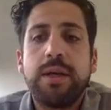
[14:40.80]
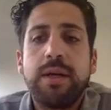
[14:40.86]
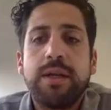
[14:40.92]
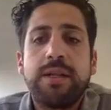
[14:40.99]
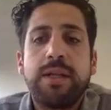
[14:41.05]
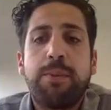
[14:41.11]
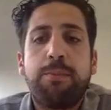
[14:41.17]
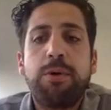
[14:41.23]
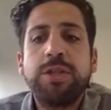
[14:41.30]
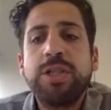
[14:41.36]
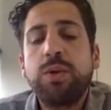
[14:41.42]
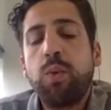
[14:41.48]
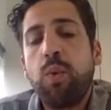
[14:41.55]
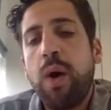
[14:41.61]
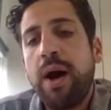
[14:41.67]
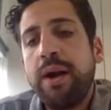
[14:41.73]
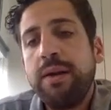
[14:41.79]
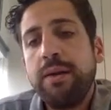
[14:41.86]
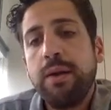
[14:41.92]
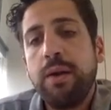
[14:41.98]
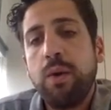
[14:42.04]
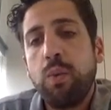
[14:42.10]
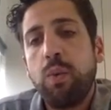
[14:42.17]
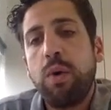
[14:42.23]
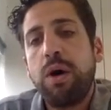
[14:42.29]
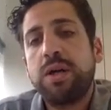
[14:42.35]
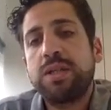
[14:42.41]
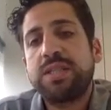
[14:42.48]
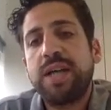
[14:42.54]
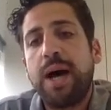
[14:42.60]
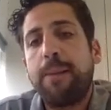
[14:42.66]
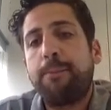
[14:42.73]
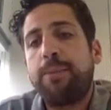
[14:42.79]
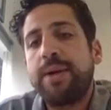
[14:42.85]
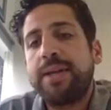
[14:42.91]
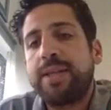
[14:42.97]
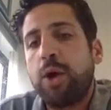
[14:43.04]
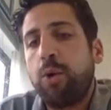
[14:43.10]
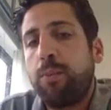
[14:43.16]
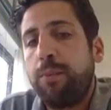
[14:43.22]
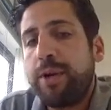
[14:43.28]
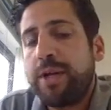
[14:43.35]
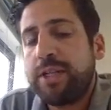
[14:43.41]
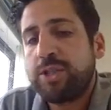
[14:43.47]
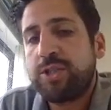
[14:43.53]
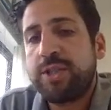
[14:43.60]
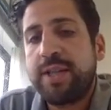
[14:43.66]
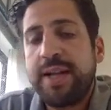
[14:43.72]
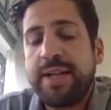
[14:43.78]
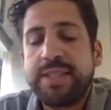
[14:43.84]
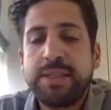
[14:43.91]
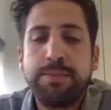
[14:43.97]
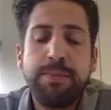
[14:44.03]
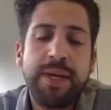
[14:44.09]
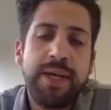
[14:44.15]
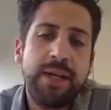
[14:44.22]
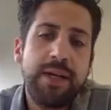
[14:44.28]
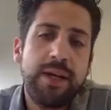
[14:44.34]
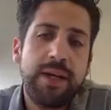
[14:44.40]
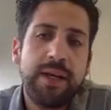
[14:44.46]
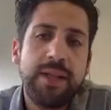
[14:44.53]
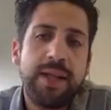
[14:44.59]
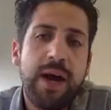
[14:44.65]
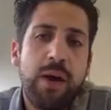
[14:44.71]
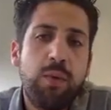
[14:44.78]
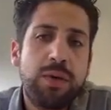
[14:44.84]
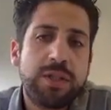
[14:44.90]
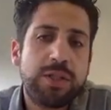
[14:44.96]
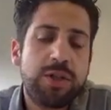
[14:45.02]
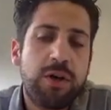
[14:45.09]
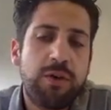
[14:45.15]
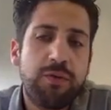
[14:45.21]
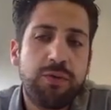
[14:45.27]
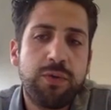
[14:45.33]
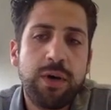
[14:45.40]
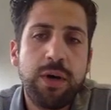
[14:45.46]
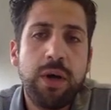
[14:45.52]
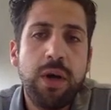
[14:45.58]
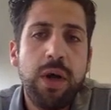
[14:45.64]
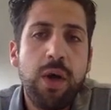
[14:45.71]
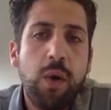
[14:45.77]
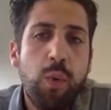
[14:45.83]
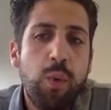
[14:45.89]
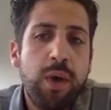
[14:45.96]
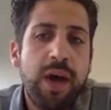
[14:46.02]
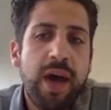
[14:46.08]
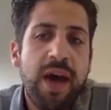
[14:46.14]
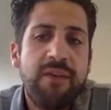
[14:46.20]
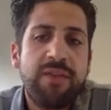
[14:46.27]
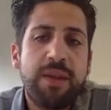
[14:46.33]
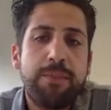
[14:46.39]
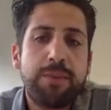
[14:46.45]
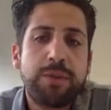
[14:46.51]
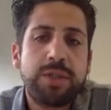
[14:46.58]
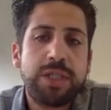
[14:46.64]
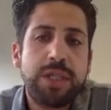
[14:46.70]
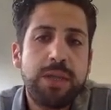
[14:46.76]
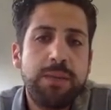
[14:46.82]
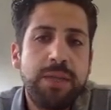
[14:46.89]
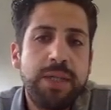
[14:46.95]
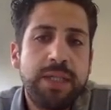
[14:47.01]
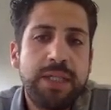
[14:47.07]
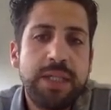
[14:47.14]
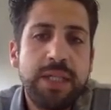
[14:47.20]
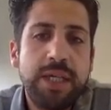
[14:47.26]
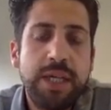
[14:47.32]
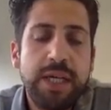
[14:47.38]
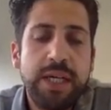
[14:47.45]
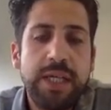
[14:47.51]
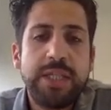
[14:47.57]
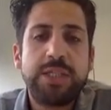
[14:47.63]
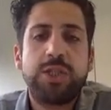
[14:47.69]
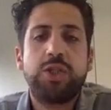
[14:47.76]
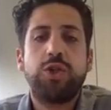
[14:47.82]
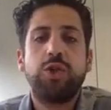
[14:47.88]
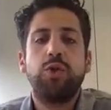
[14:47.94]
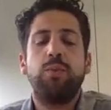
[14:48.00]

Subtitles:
The project 1 was a Prettau breed. That means in our software, we have the possibility to